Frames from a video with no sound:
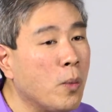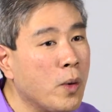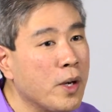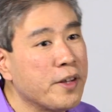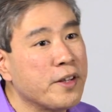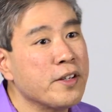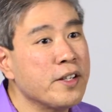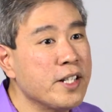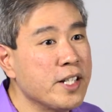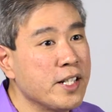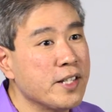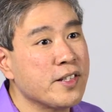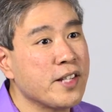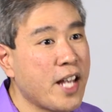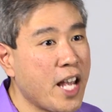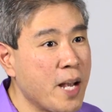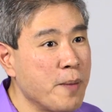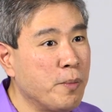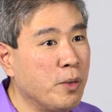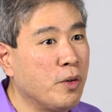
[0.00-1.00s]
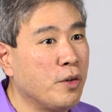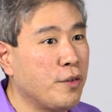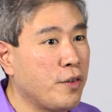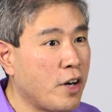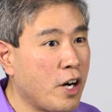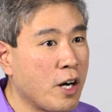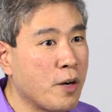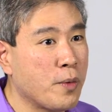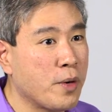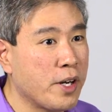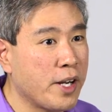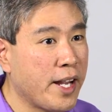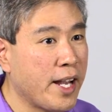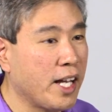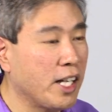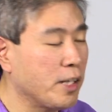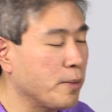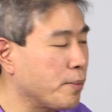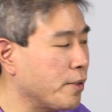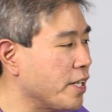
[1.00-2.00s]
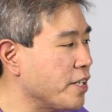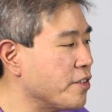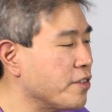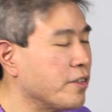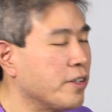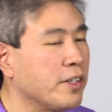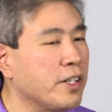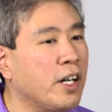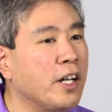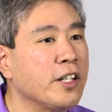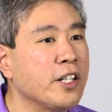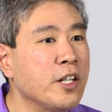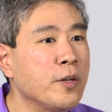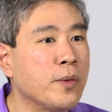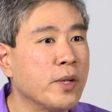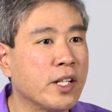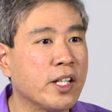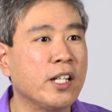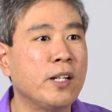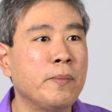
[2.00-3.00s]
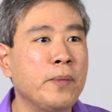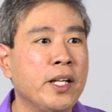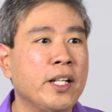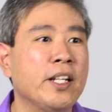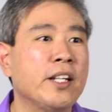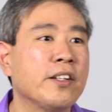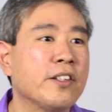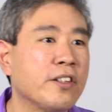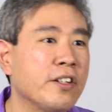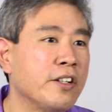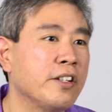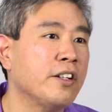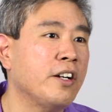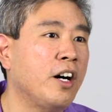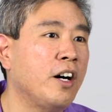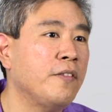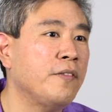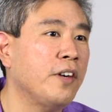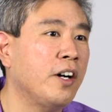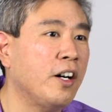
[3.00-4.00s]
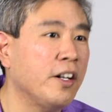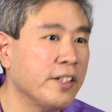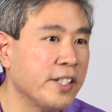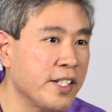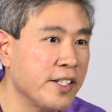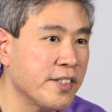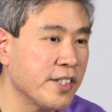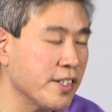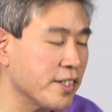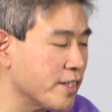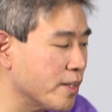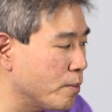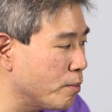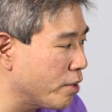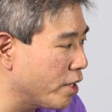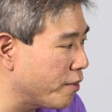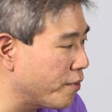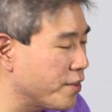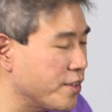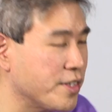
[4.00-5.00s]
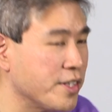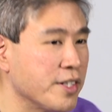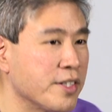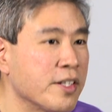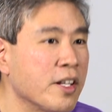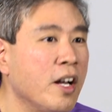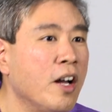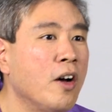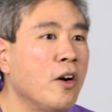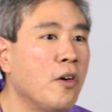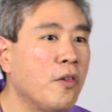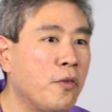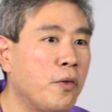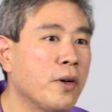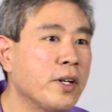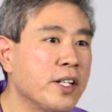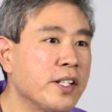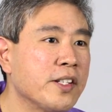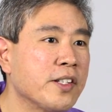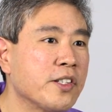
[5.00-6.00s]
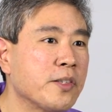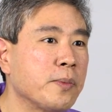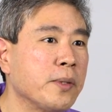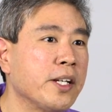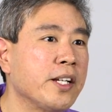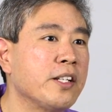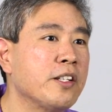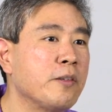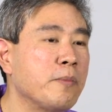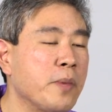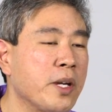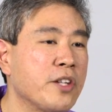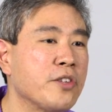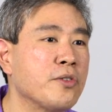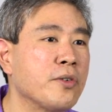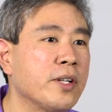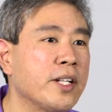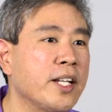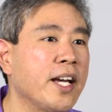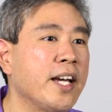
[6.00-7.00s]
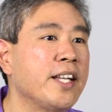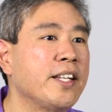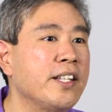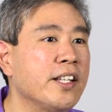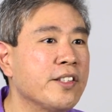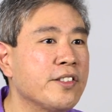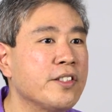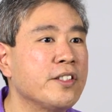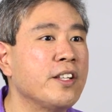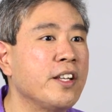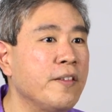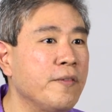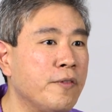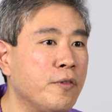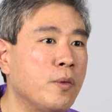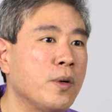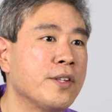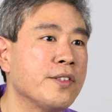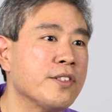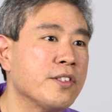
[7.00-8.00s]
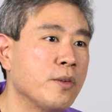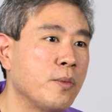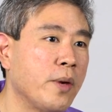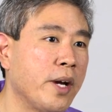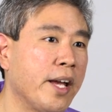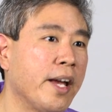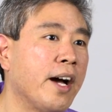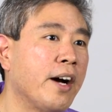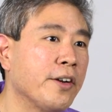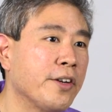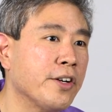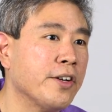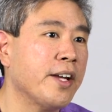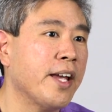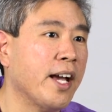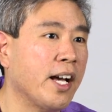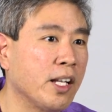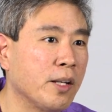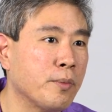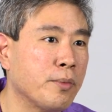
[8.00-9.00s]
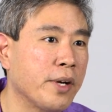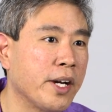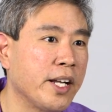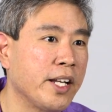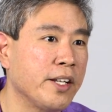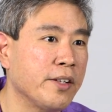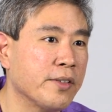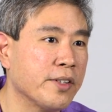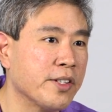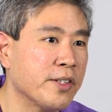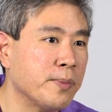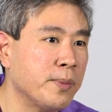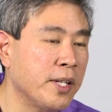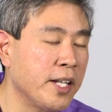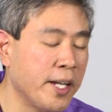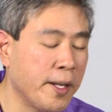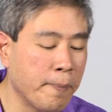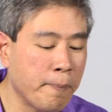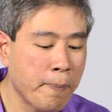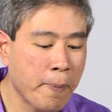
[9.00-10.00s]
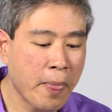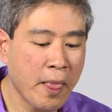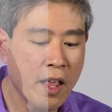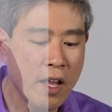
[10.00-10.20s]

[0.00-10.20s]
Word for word: whether it is capable of hardware calibration or not, you would come in and turn off all these system preferences for the display to make sure that it doesn't influence the way how you're calibrating your display.